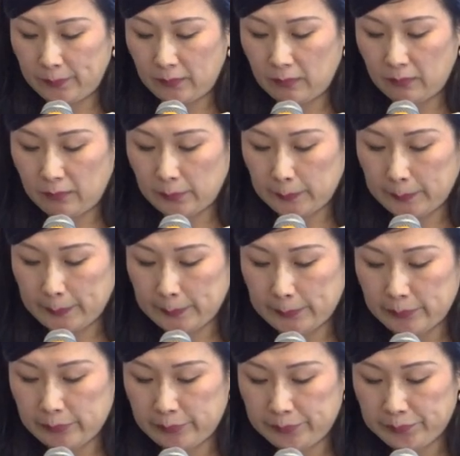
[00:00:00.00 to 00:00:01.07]

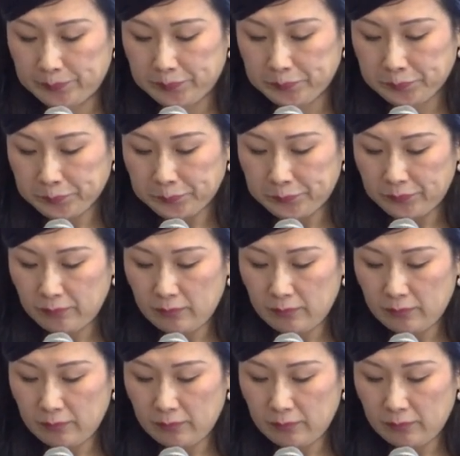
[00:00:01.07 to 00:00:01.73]
(no one is talking)